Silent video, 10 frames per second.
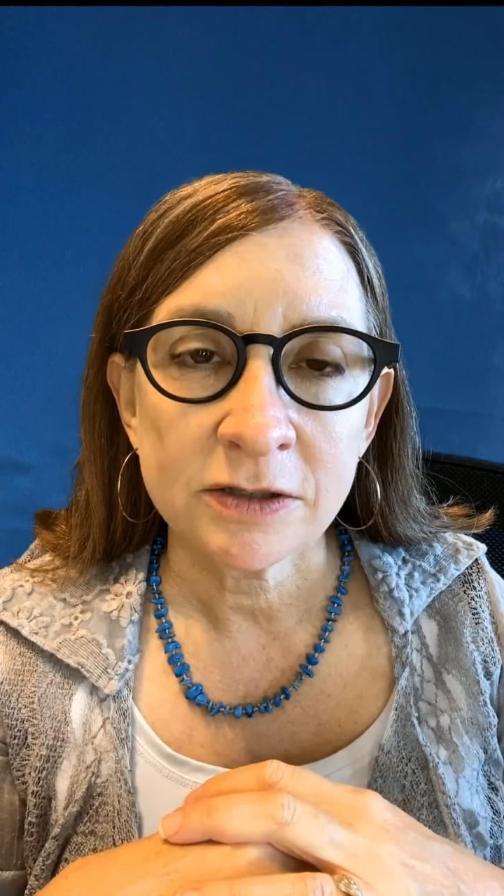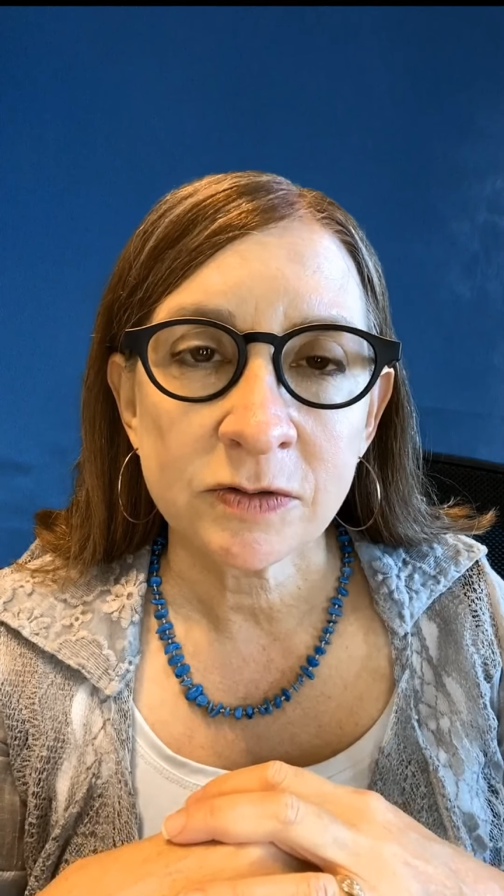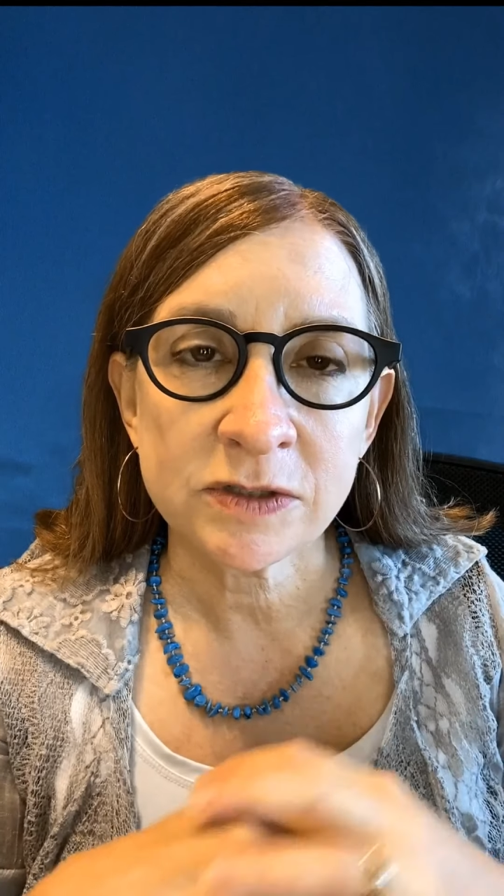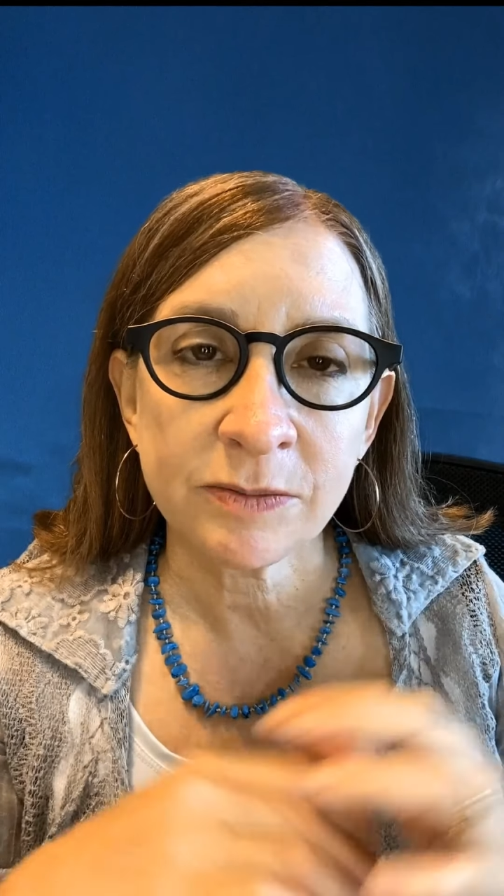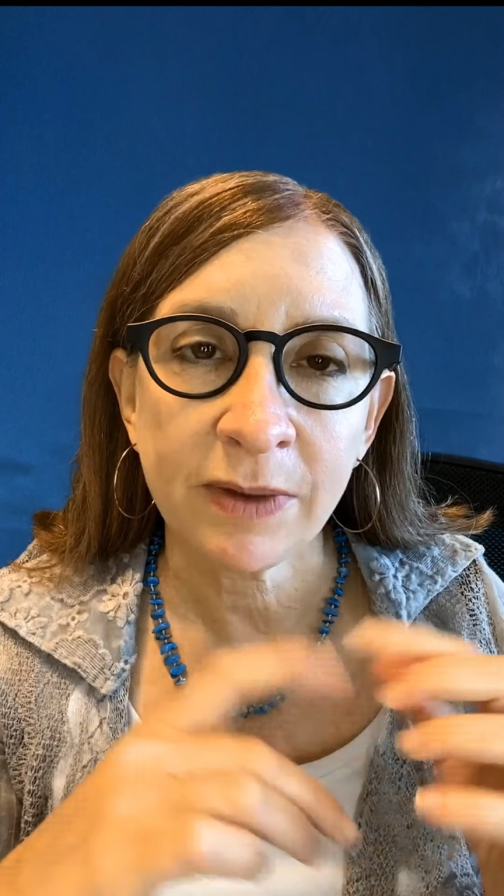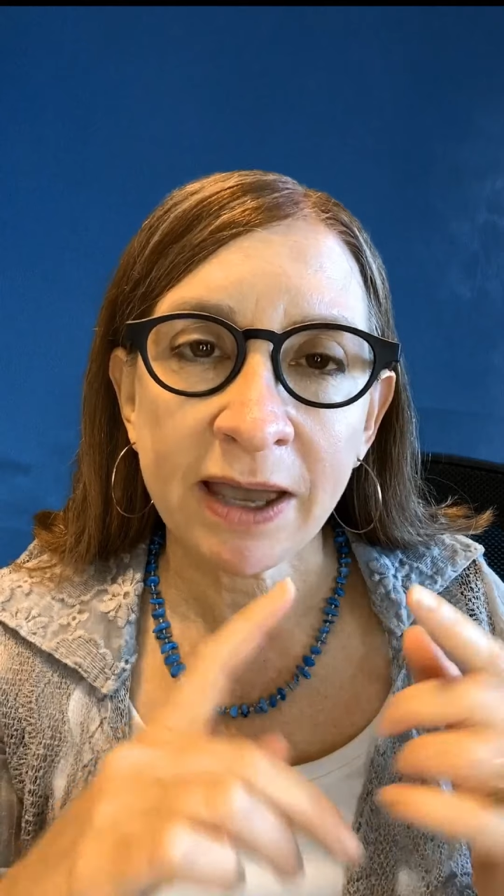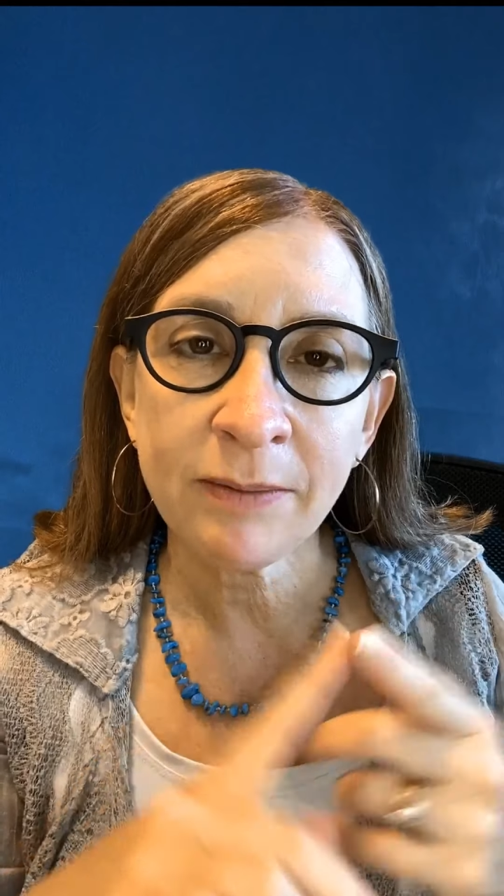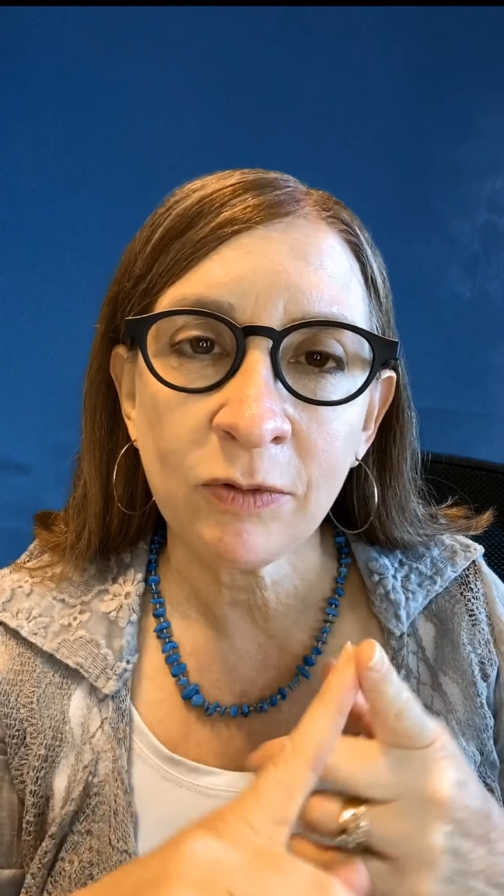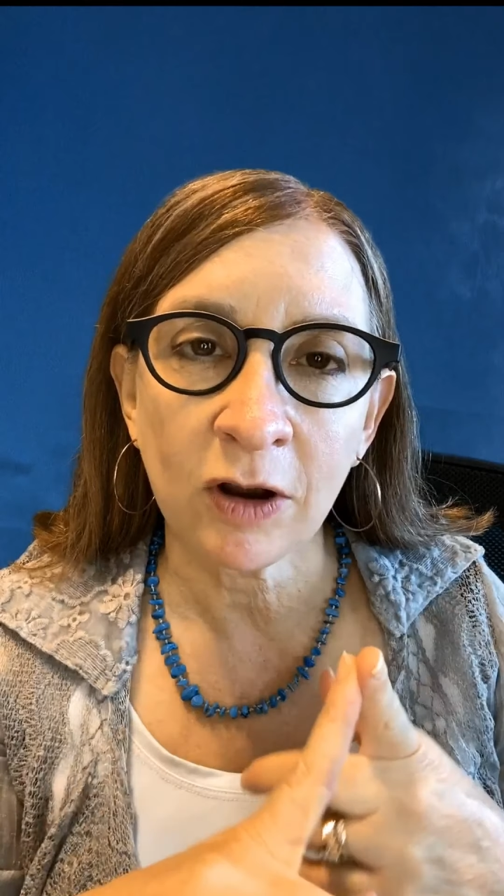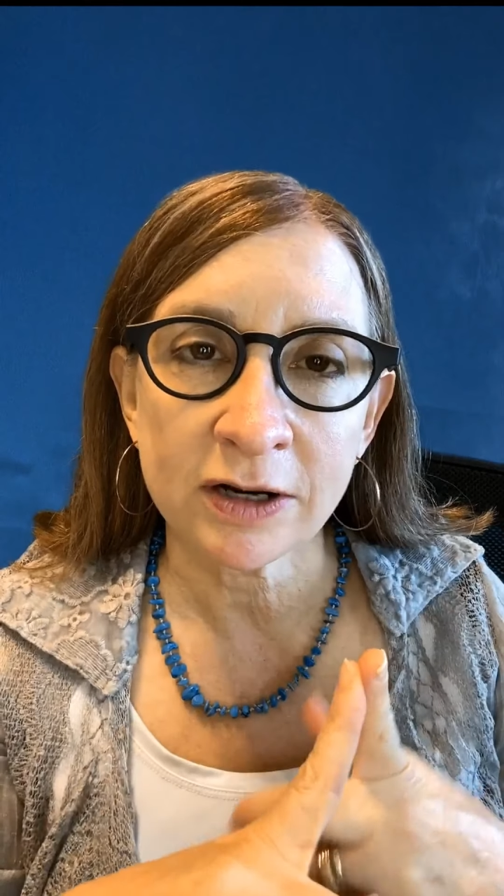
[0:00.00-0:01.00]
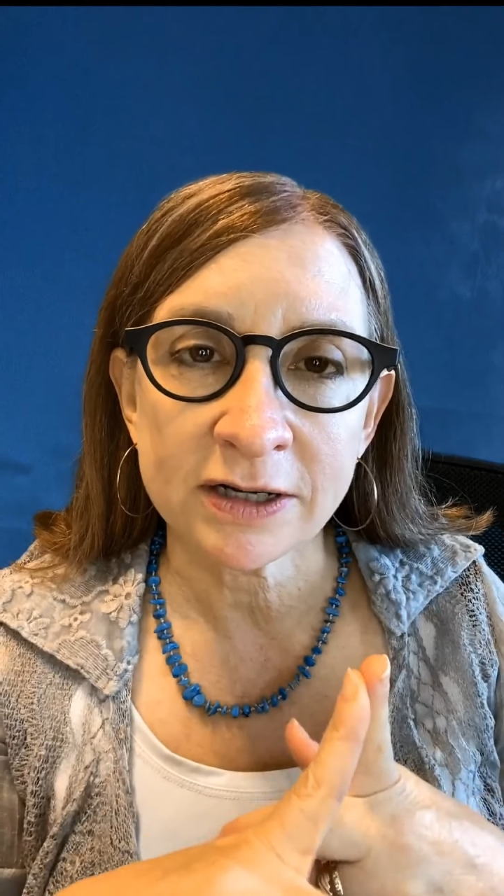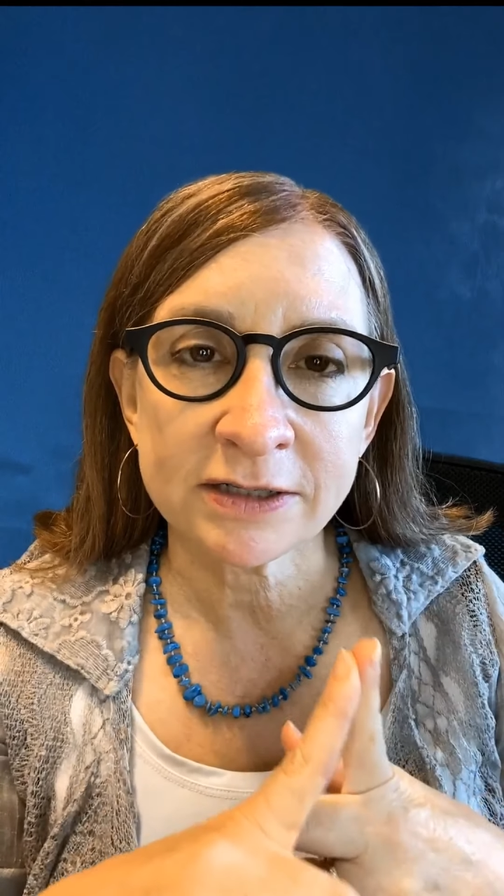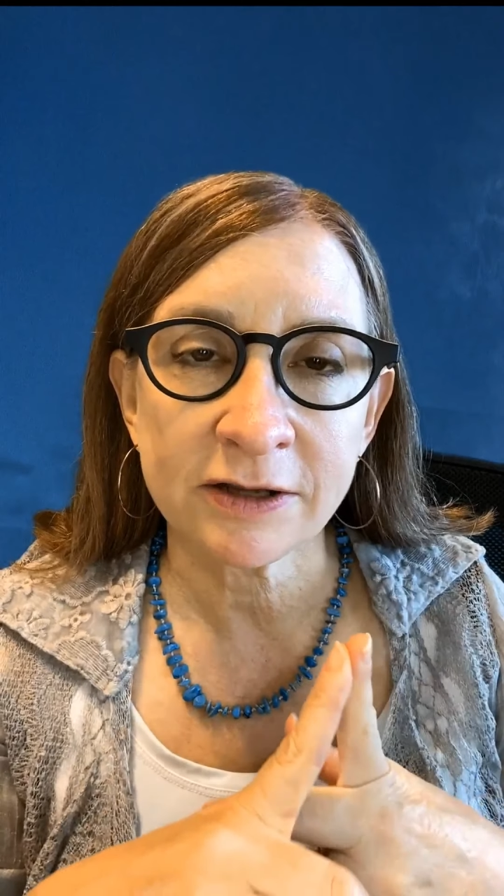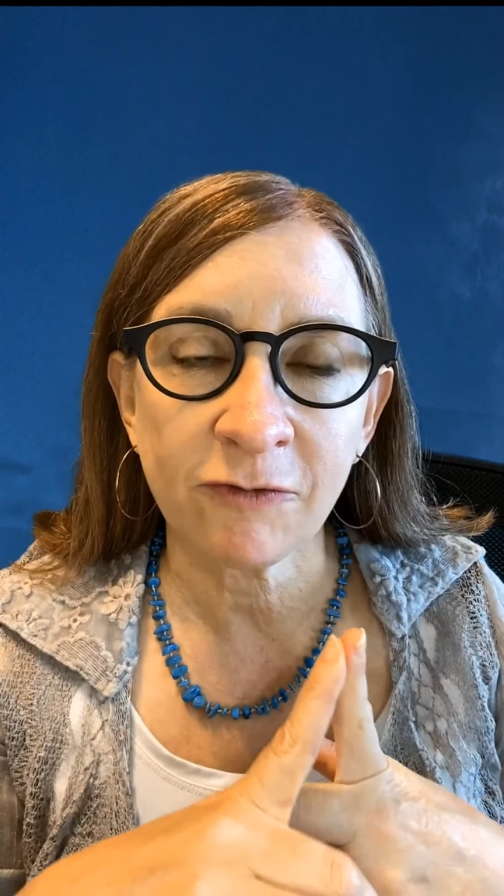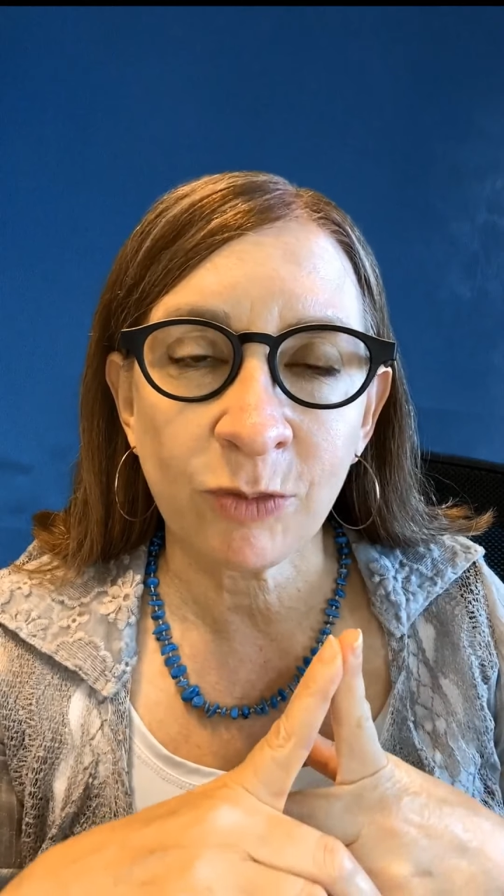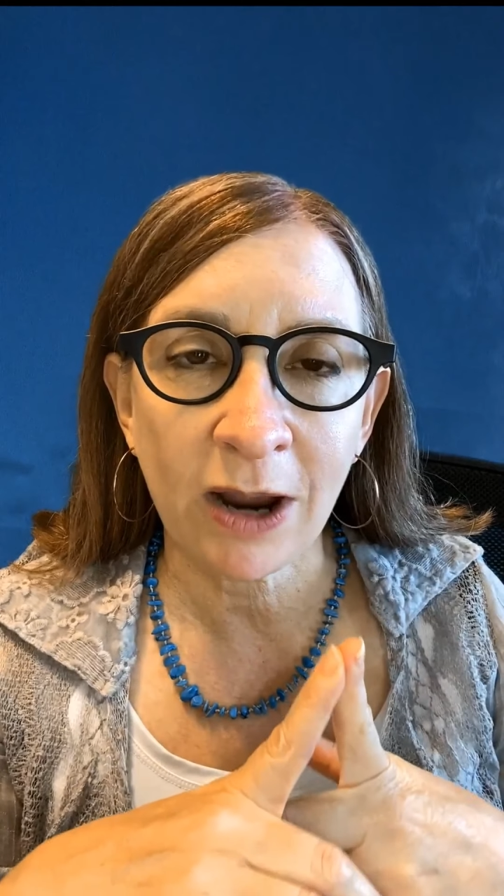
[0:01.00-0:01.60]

So it's a byproduct of